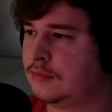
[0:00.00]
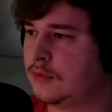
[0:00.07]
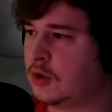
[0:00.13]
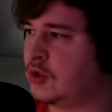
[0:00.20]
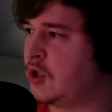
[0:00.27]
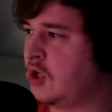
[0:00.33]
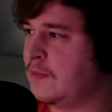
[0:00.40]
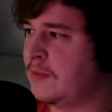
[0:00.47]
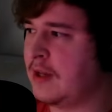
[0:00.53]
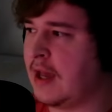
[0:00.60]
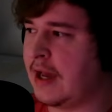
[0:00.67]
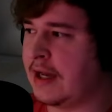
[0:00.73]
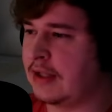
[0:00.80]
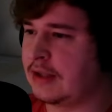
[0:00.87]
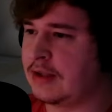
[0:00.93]
You're telling me
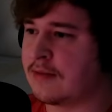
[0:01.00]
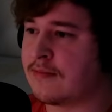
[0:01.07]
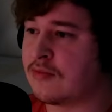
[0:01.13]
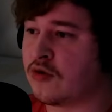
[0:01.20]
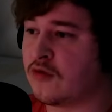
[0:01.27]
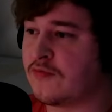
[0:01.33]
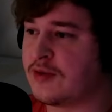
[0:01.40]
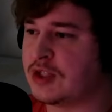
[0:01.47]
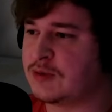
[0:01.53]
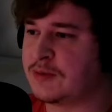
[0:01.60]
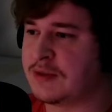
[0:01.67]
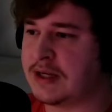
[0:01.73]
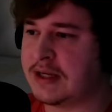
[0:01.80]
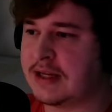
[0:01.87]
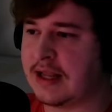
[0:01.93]
I got the movement
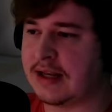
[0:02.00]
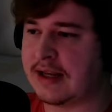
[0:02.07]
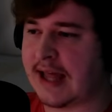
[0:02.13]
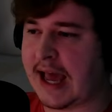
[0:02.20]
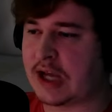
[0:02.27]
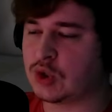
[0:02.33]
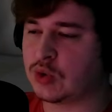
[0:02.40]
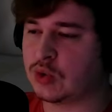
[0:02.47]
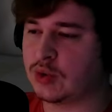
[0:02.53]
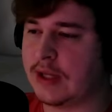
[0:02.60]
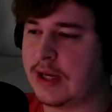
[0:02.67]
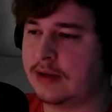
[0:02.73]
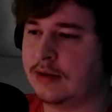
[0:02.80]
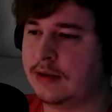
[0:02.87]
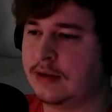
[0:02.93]
speed and dash
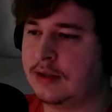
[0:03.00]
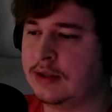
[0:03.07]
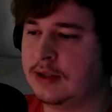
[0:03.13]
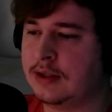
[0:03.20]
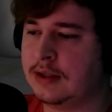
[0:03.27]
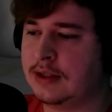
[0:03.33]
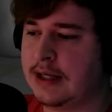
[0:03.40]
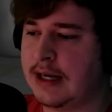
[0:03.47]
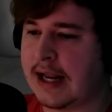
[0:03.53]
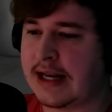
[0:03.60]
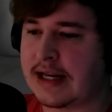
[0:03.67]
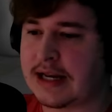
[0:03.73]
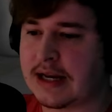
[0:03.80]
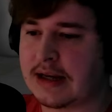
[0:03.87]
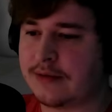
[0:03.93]
cooldown, and I
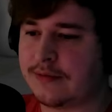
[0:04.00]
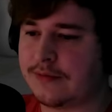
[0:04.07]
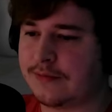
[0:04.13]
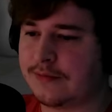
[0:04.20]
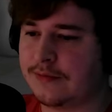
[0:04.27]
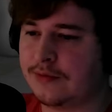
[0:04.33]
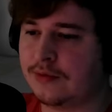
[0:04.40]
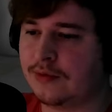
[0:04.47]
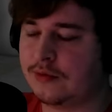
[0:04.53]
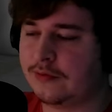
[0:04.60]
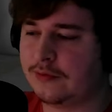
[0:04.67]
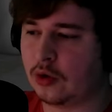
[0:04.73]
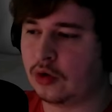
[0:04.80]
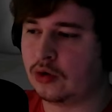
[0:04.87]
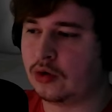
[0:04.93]
didn't
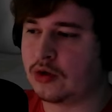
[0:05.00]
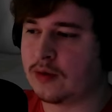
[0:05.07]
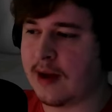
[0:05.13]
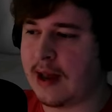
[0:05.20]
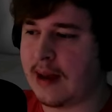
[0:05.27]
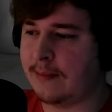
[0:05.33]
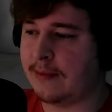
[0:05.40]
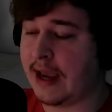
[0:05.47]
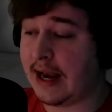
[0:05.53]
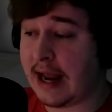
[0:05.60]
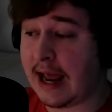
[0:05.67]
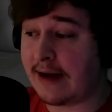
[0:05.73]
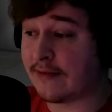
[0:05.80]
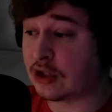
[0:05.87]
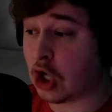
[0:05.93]
full clear the map? And I
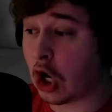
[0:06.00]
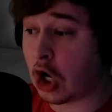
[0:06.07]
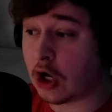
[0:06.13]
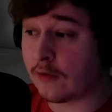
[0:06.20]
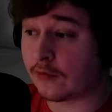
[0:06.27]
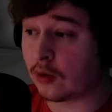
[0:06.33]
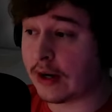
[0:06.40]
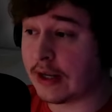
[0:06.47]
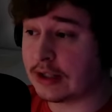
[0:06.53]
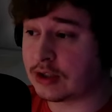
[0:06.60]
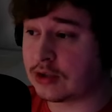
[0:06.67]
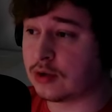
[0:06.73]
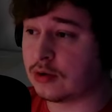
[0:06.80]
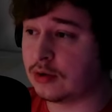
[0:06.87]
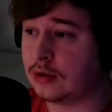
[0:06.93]
have a ton of crit,
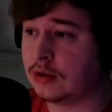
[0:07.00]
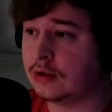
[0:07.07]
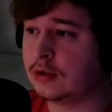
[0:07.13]
too?